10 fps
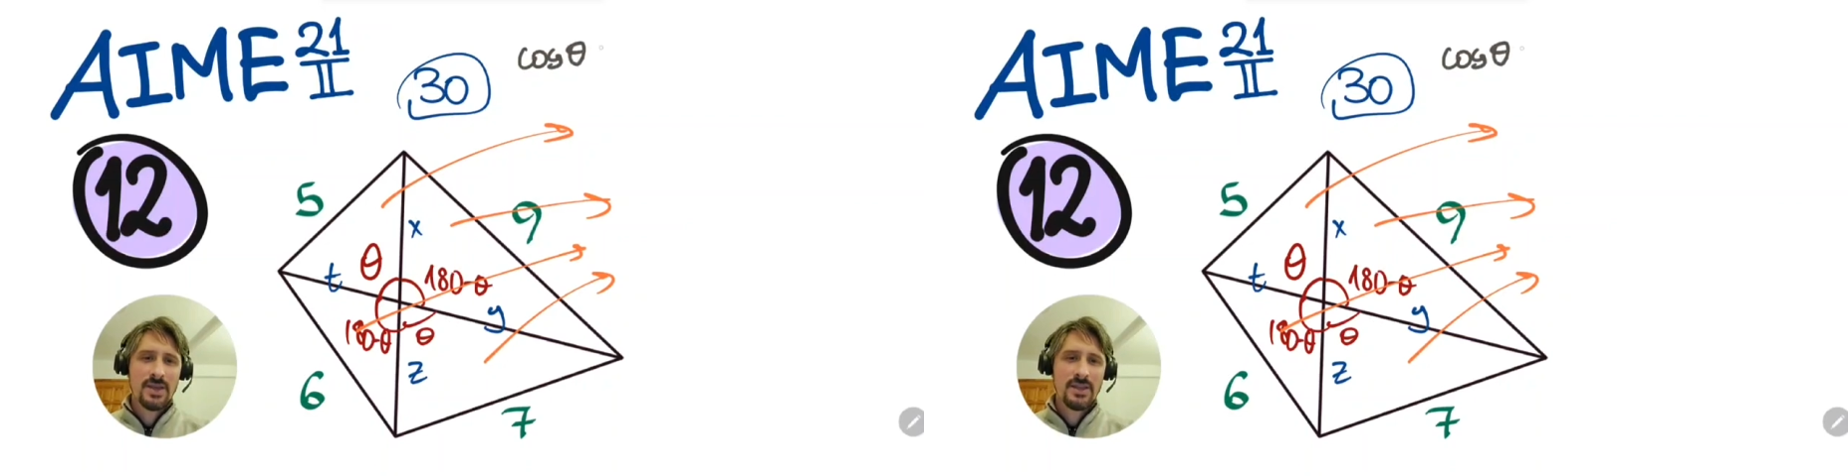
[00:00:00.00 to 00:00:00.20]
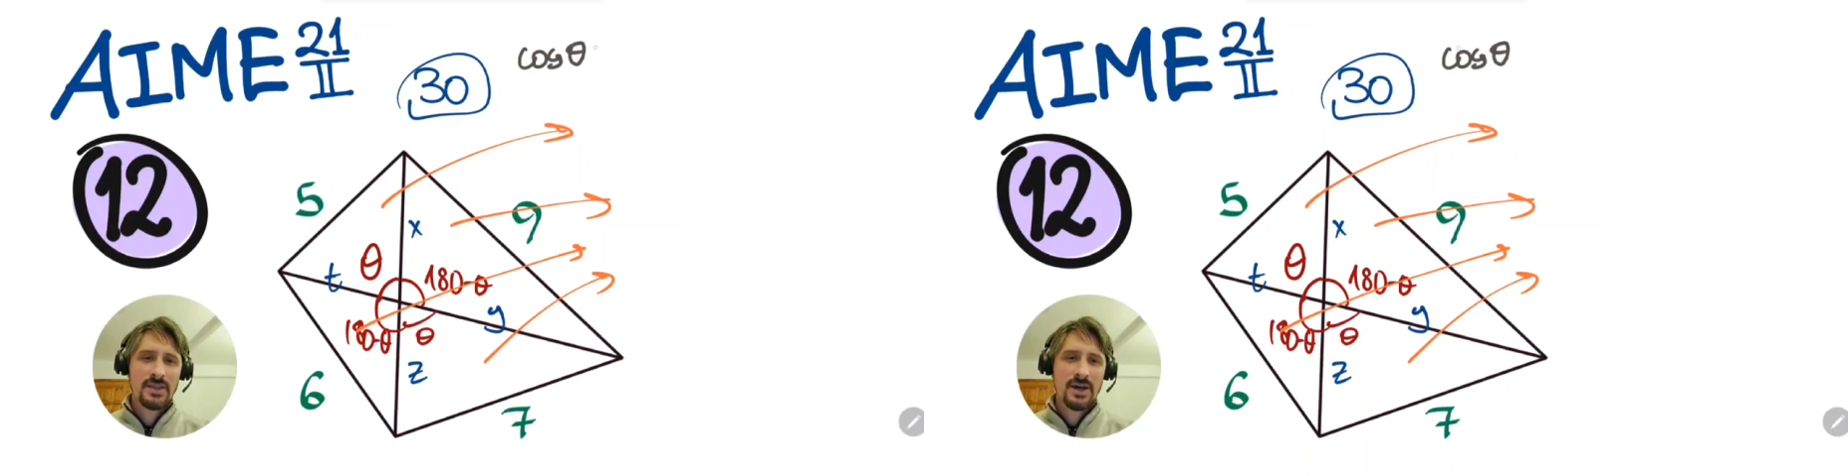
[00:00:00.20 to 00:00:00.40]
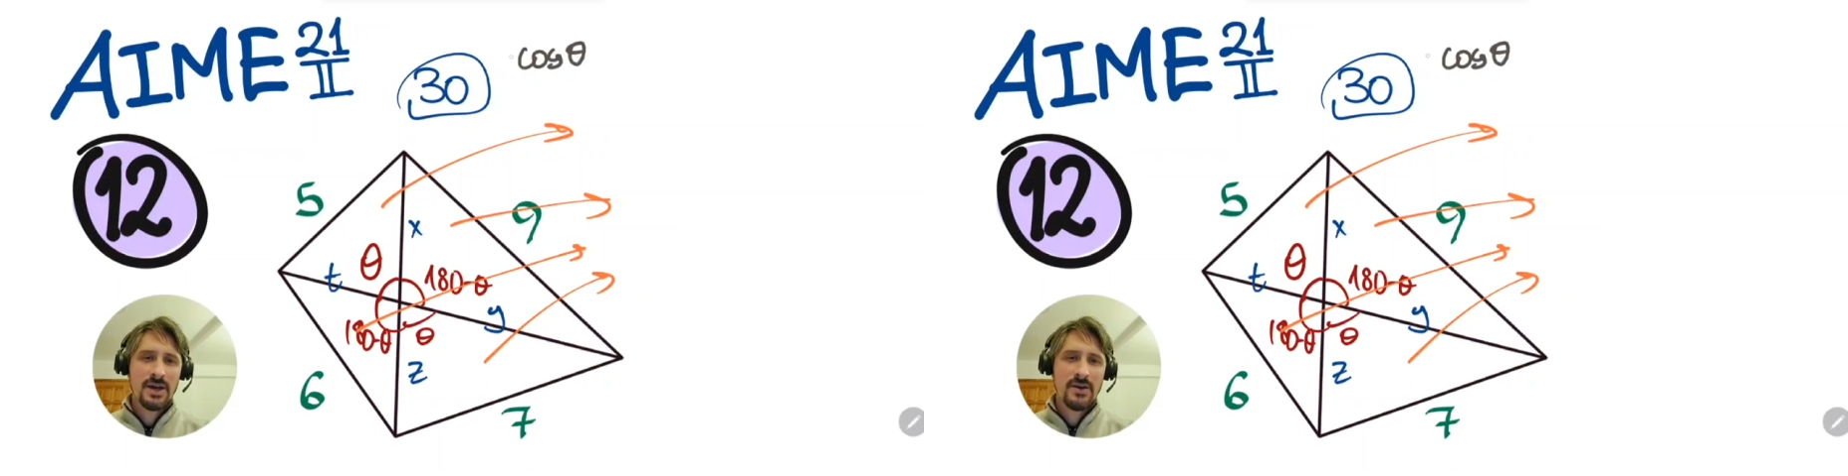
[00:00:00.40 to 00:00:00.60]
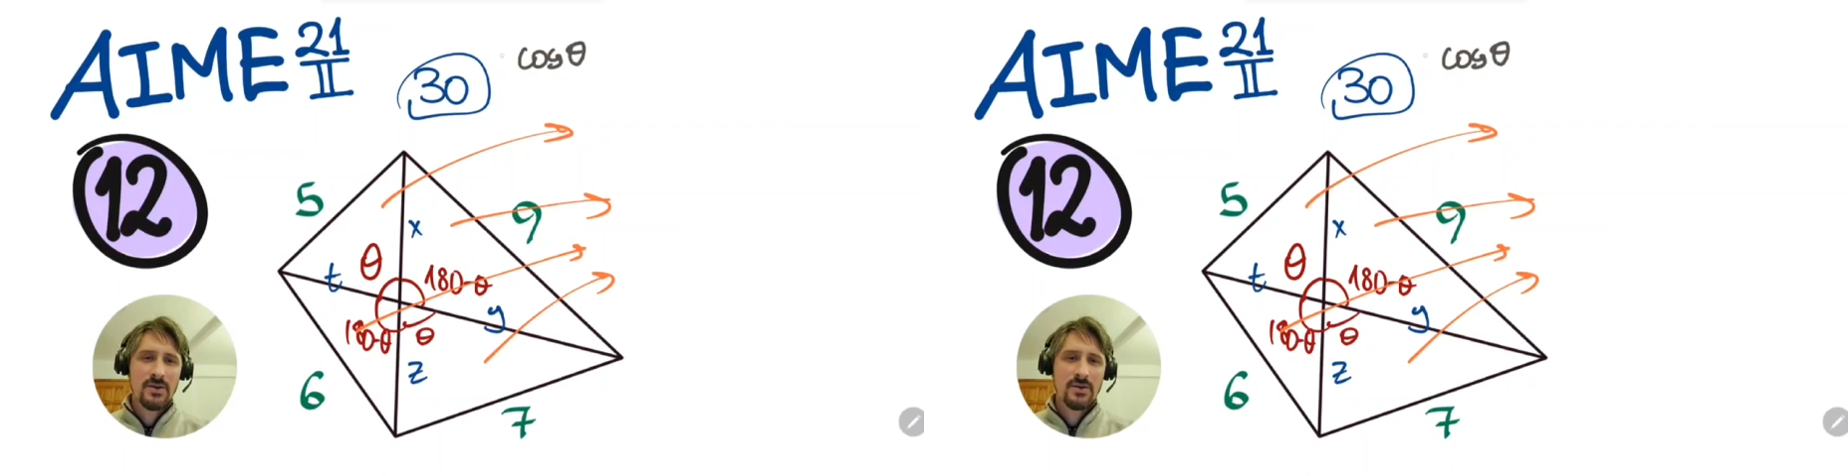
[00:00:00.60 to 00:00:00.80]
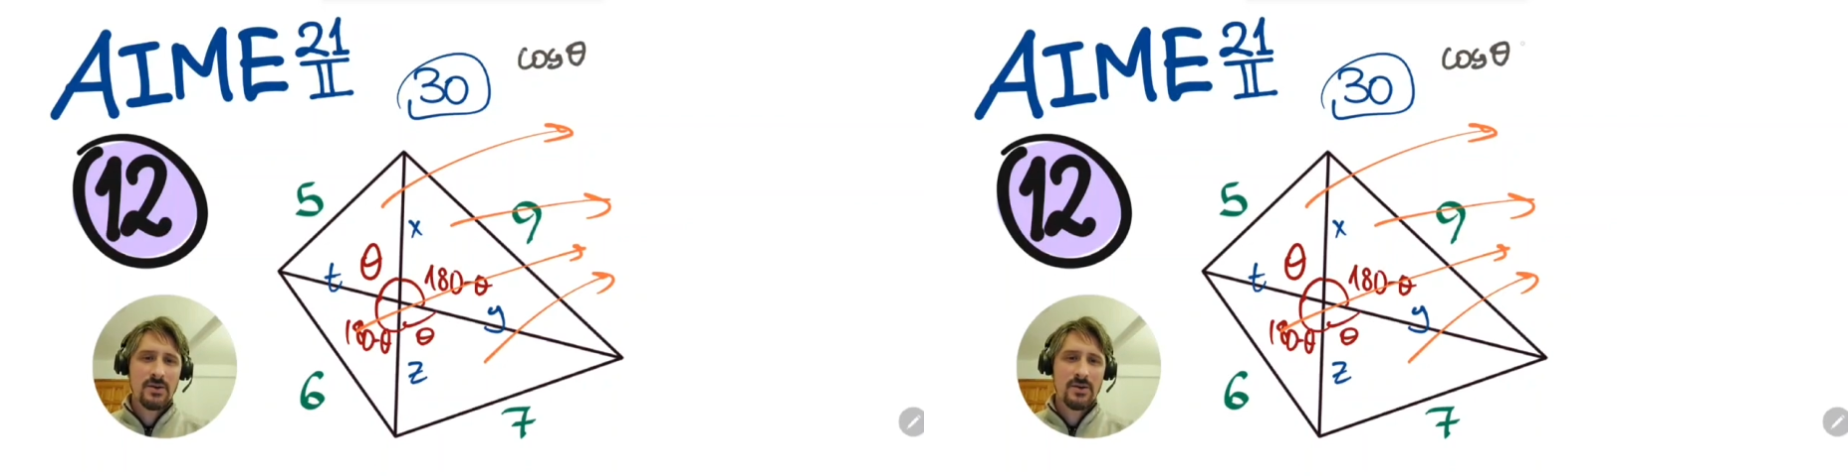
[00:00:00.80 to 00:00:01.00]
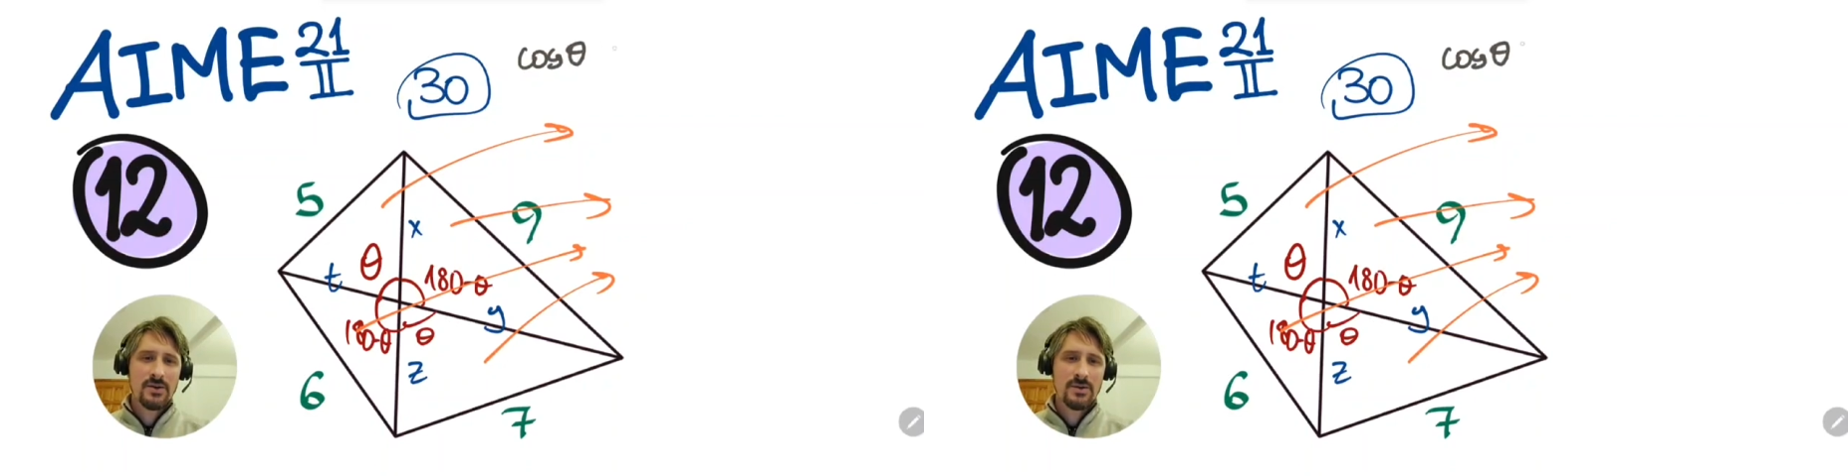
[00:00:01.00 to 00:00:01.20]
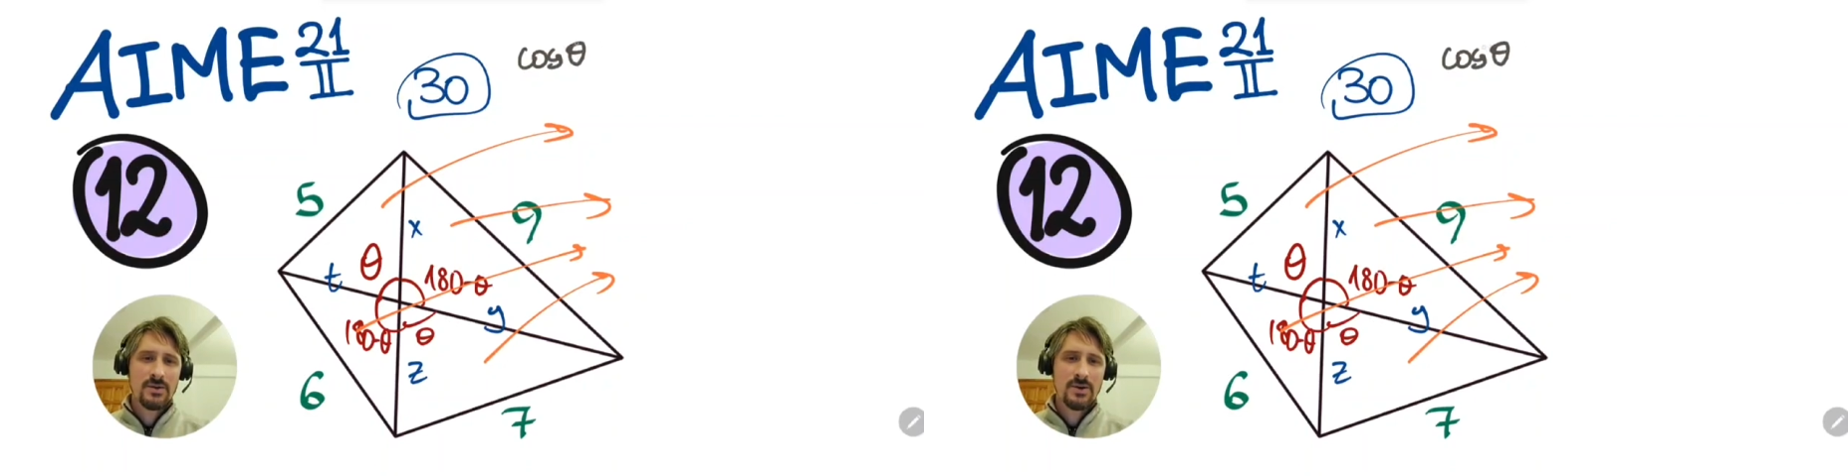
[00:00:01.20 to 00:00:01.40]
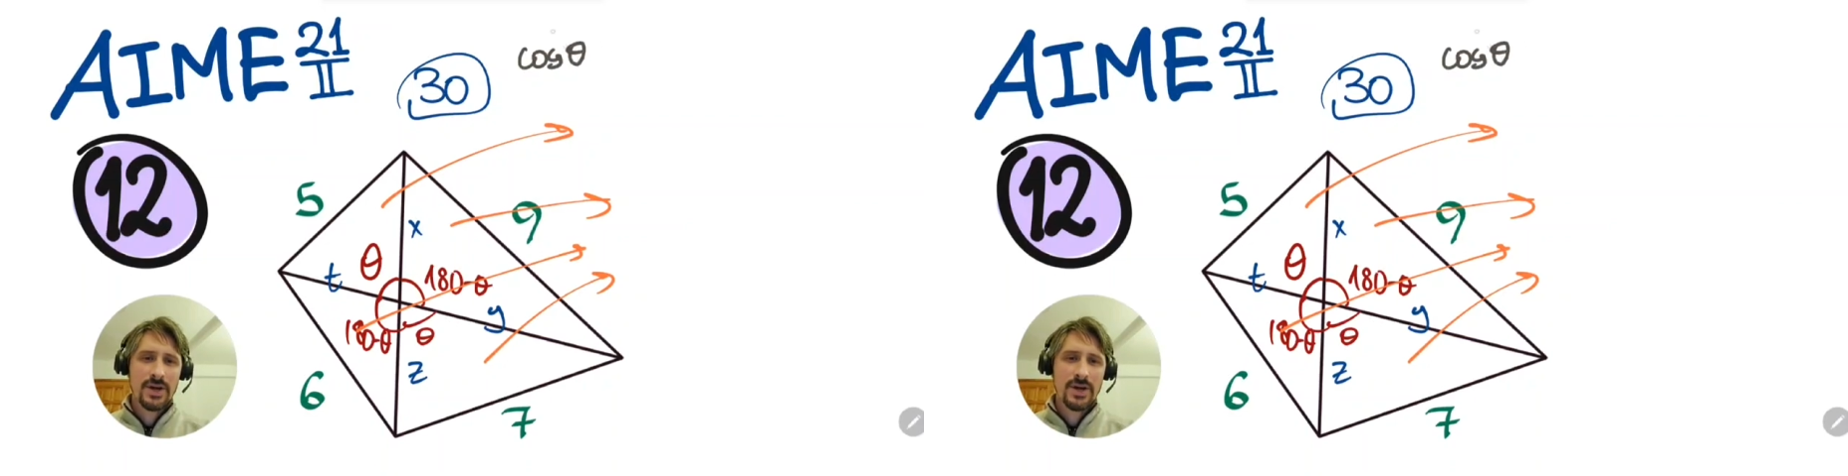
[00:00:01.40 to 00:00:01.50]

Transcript: theta, or